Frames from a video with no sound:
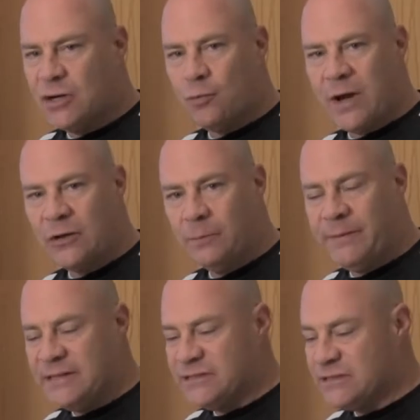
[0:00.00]
on a
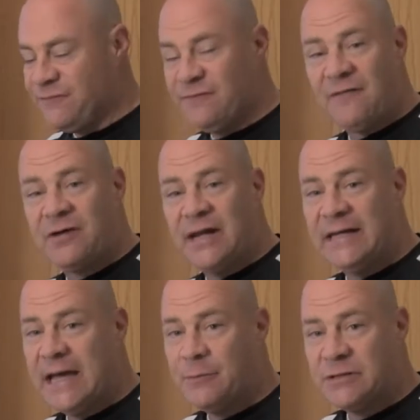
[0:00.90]
regular basis, if I've got
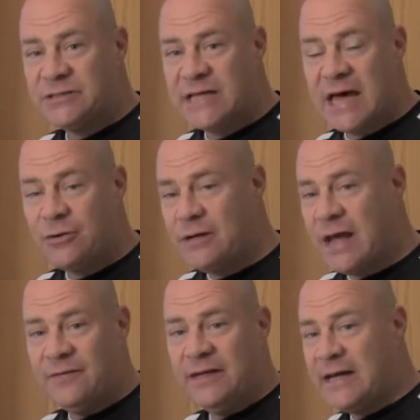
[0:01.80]
a game on
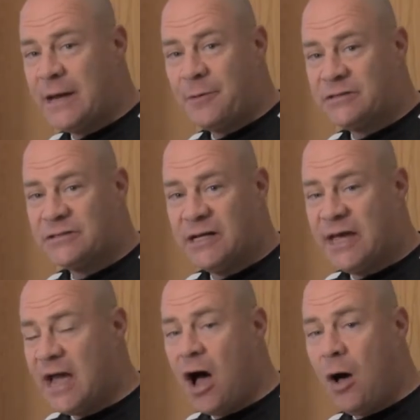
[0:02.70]
Saturday and then a game on
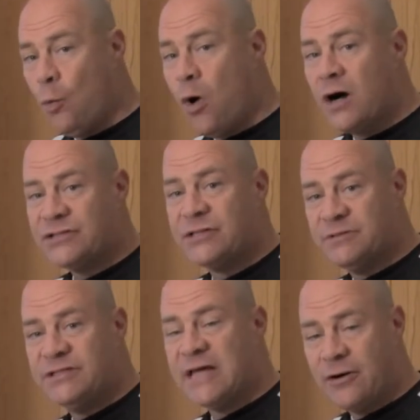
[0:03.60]
Sunday, I'll wash
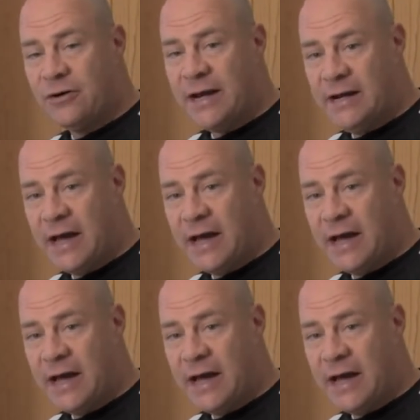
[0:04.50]
them Saturday